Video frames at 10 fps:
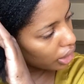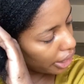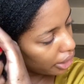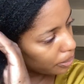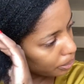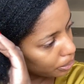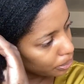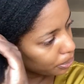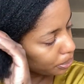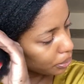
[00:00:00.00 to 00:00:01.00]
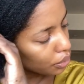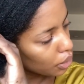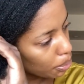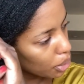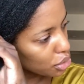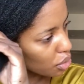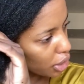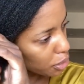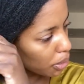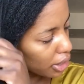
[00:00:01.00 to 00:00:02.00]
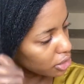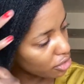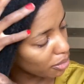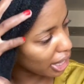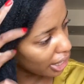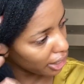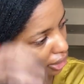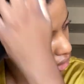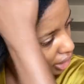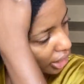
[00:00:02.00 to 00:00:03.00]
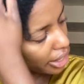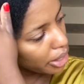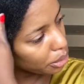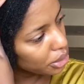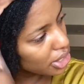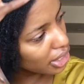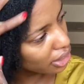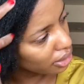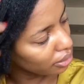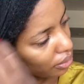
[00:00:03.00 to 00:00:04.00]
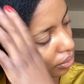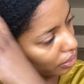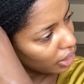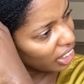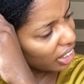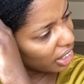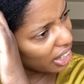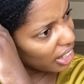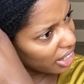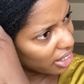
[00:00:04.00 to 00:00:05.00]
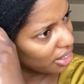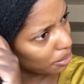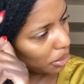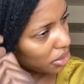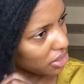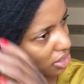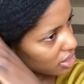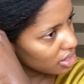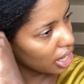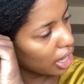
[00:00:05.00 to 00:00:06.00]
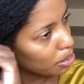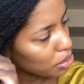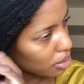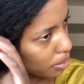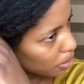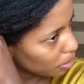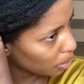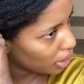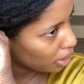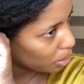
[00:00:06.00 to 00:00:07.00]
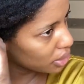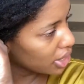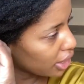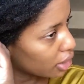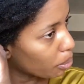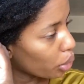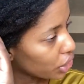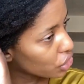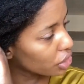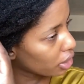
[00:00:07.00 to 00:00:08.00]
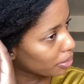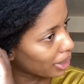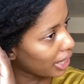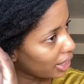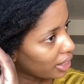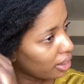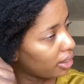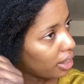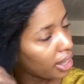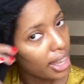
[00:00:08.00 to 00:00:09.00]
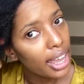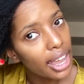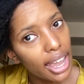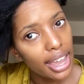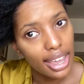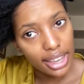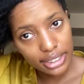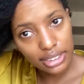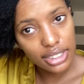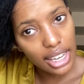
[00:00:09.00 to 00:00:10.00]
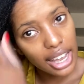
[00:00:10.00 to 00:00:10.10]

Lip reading: for the post-wash part of my hair routine, because it just helps retain the moisture of my hair. And